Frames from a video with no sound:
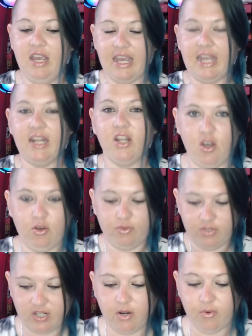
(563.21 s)
in
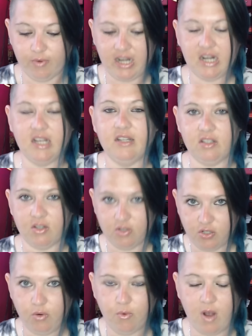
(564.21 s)
those arenas
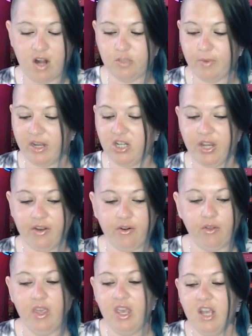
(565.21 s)
do watch my channel.